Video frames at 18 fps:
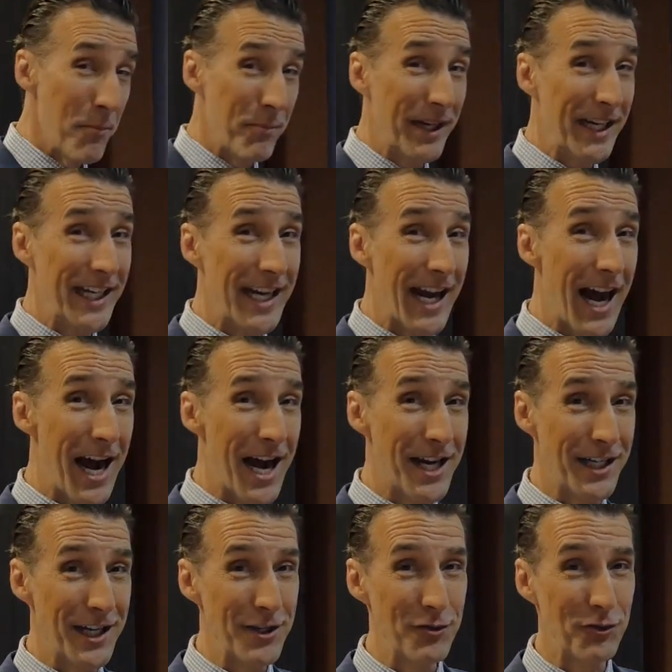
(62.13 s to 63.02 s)
Be
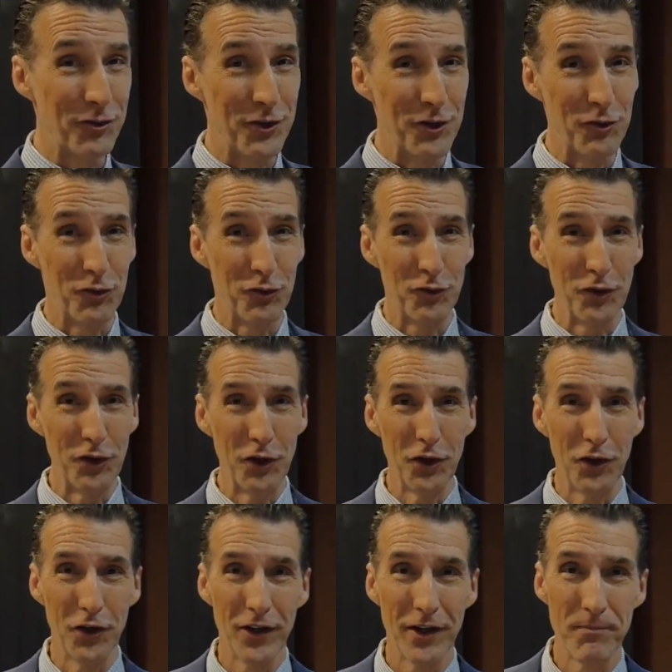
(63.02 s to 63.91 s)
honest,
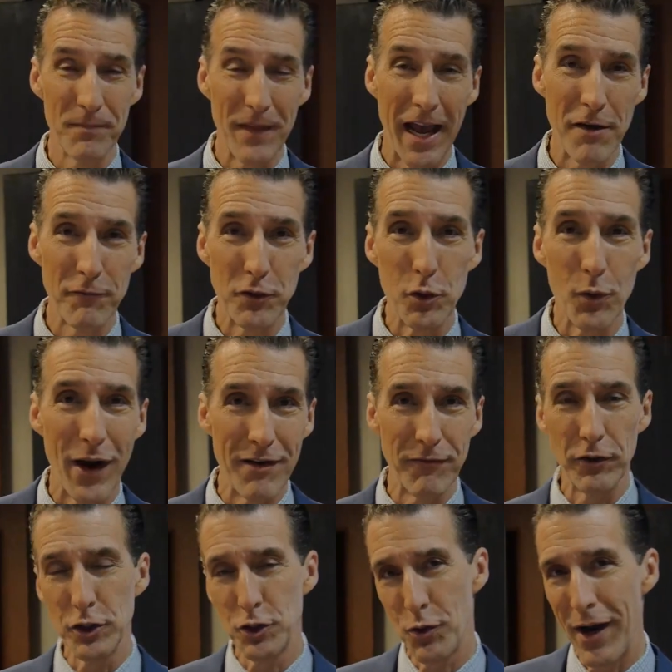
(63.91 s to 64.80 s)
sir. Have you
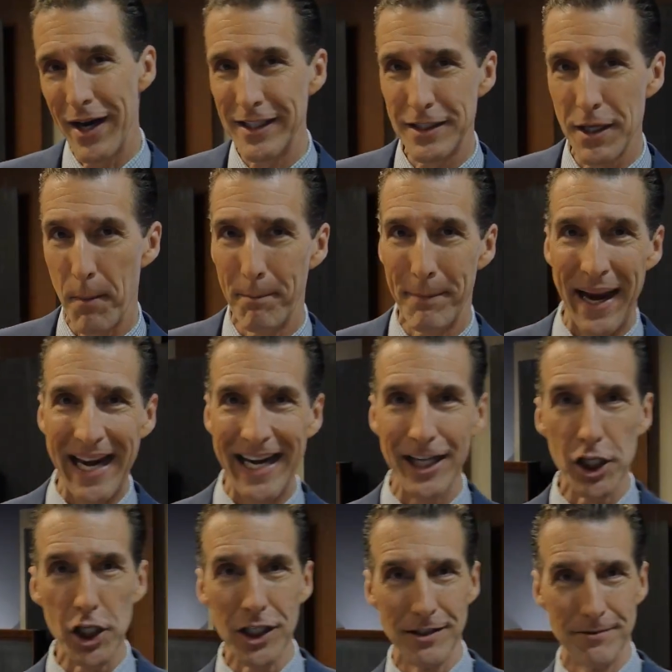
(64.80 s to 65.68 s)
ever tried to
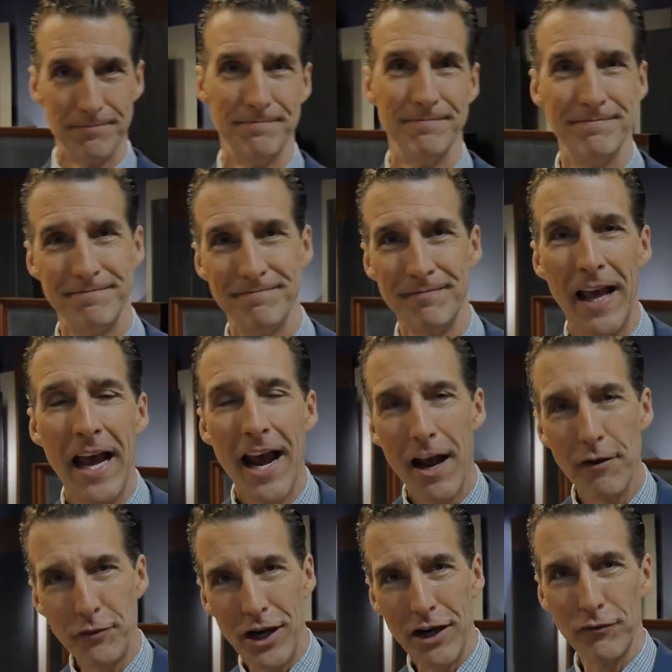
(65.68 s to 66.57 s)
bail?
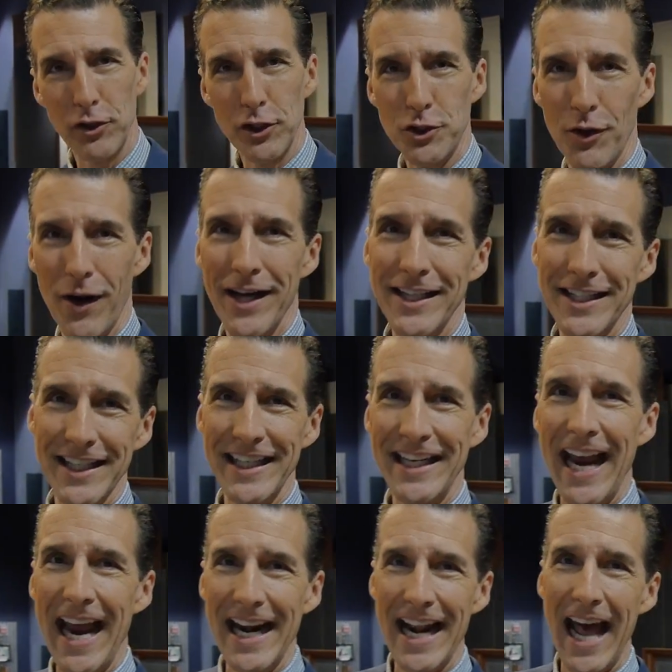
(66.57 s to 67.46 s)
Have you ever tried to
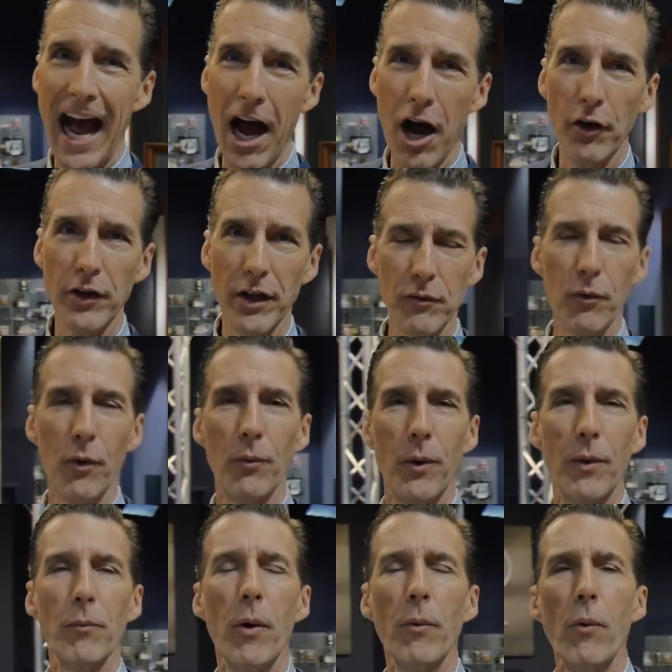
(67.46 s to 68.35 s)
get out of,
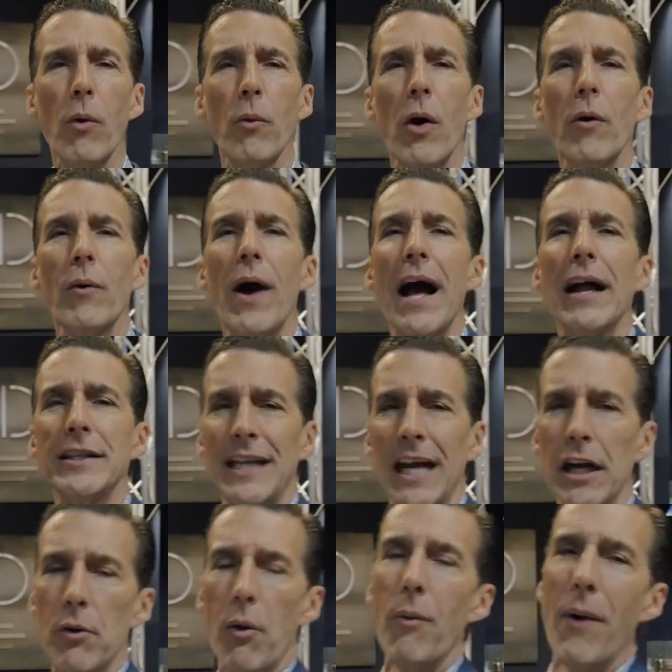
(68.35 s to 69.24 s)
whoa, whoa, whoa, I'll
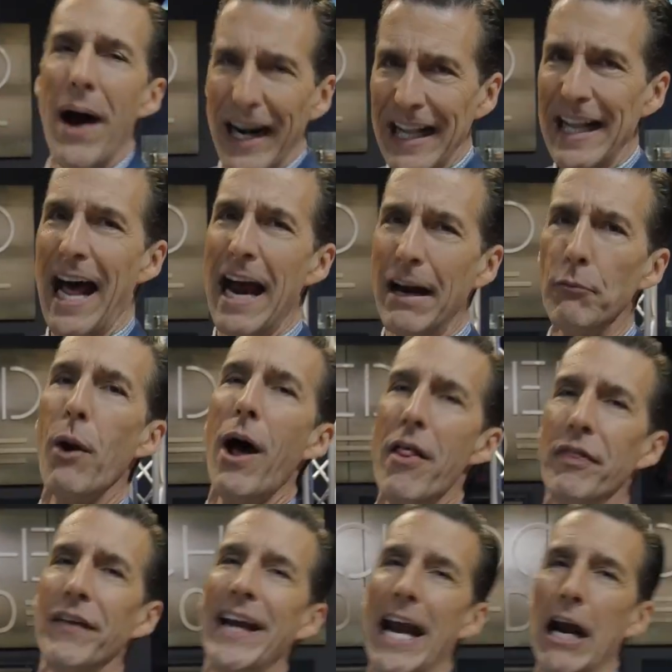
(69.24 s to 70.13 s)
tell you what, why don't I
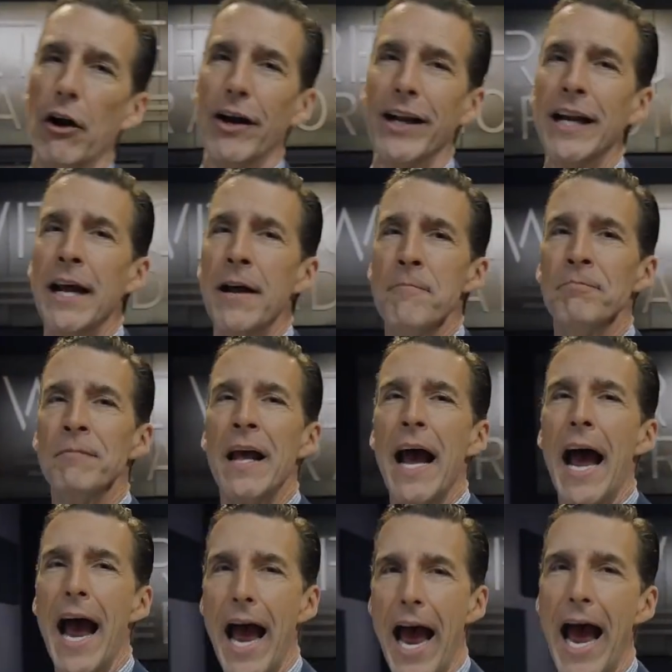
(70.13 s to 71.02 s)
run the errand
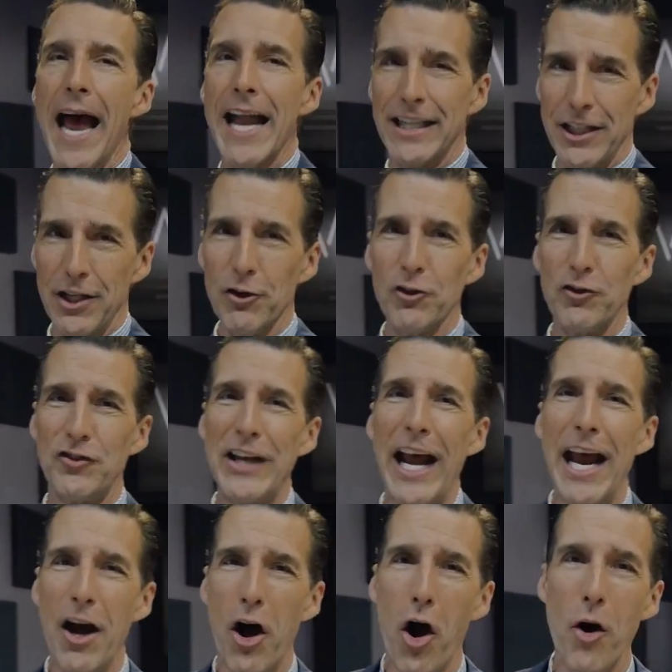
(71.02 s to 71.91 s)
and you
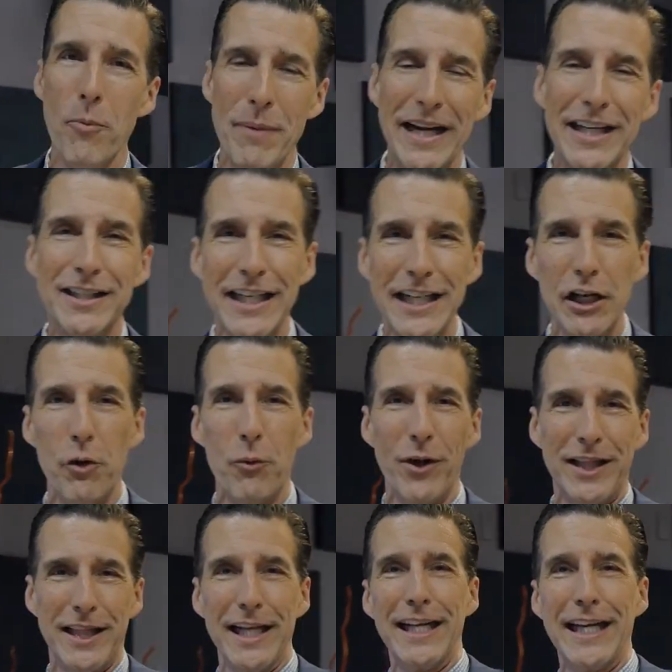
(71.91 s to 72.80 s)
stay home and deal
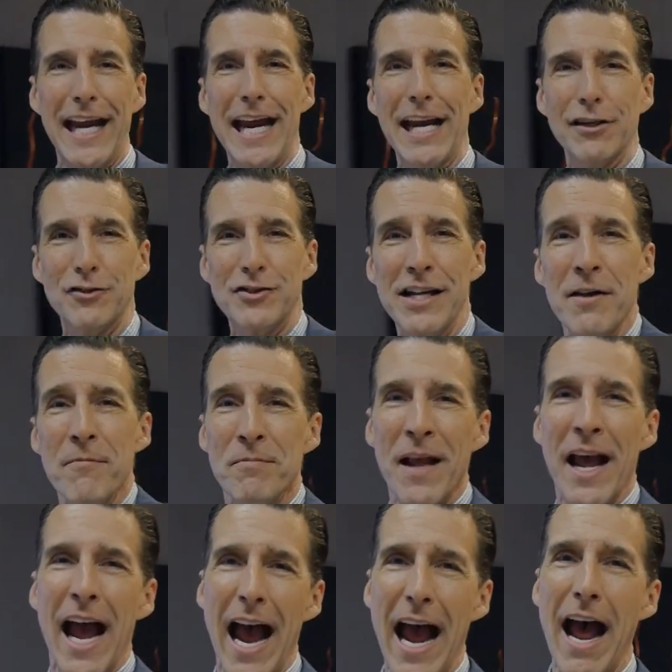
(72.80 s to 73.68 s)
with the kids
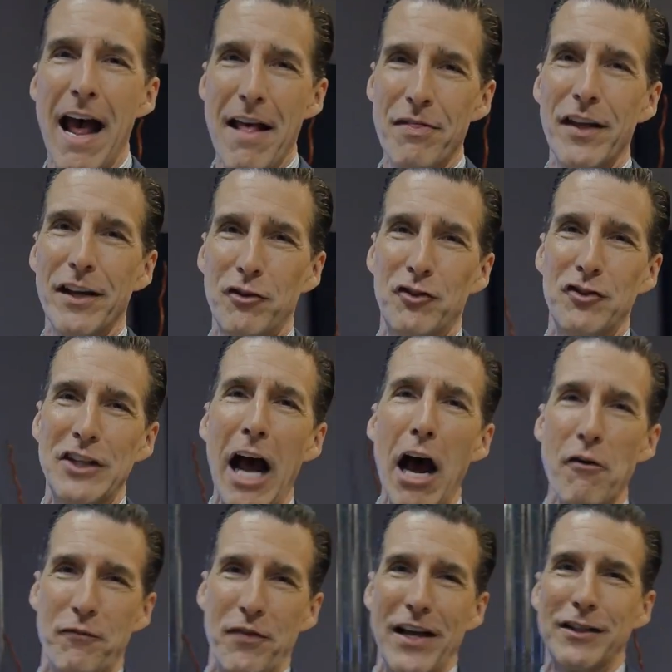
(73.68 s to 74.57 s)
and the
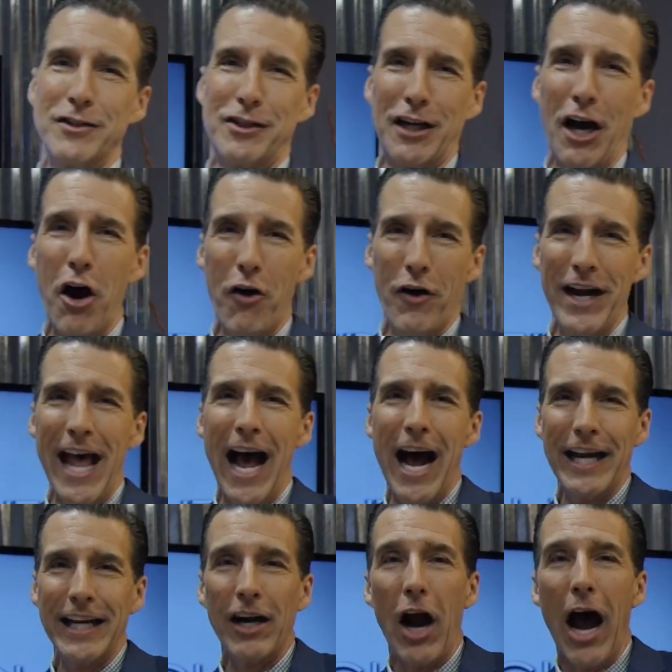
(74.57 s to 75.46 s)
stuff that's going
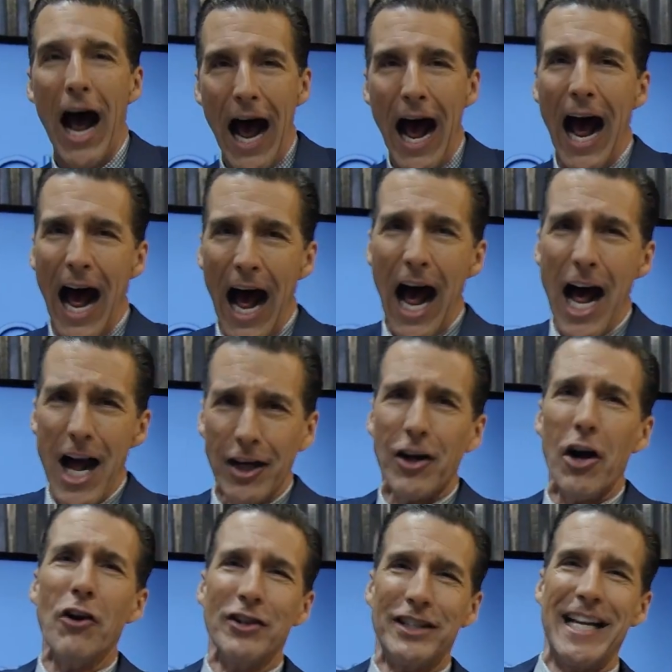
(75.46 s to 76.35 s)
on here.
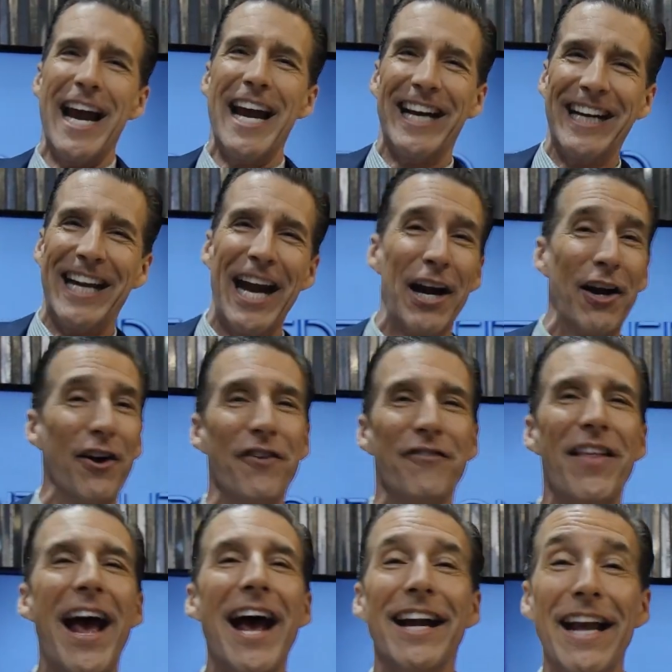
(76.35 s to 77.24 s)
I'll go take care
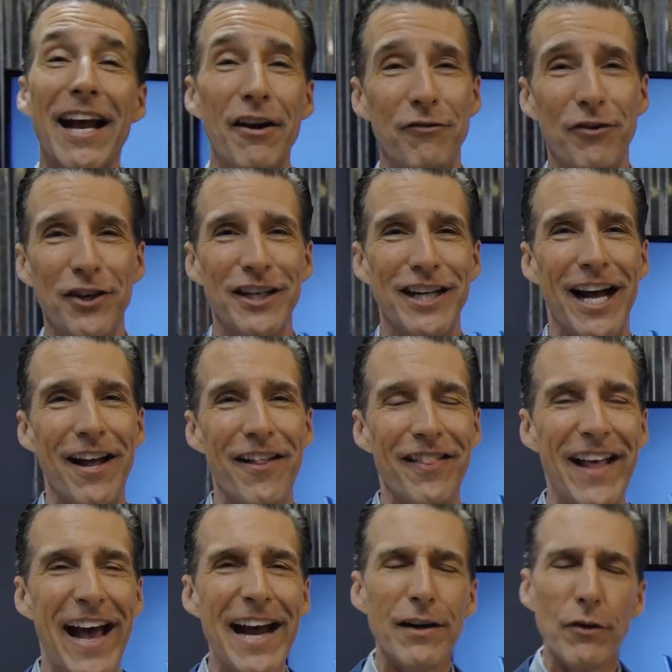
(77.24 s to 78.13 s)
of that. Ever
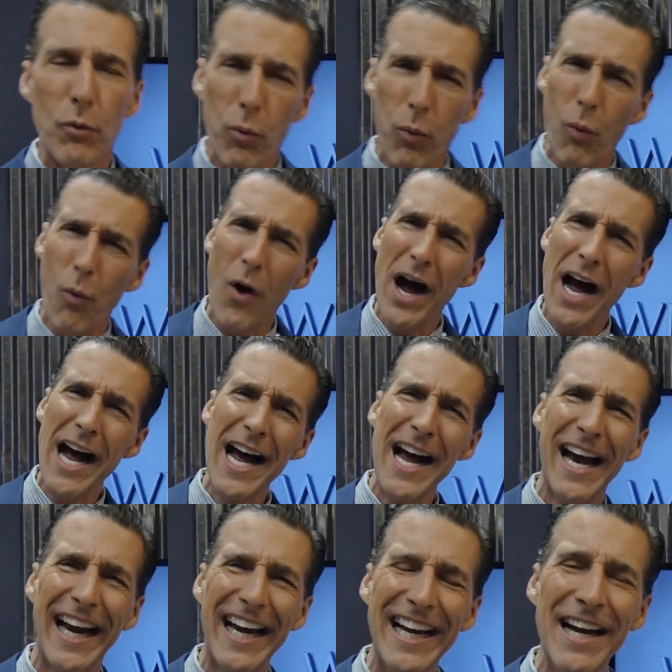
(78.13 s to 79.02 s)
done that?
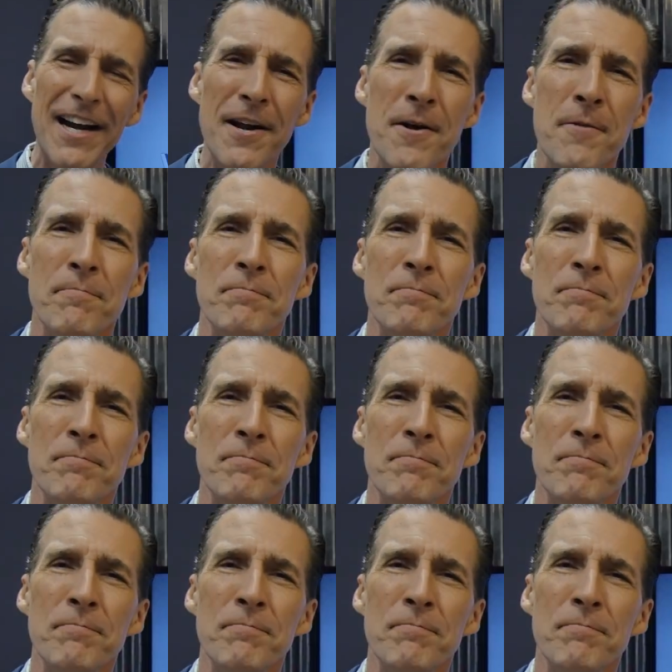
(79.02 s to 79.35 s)
Why?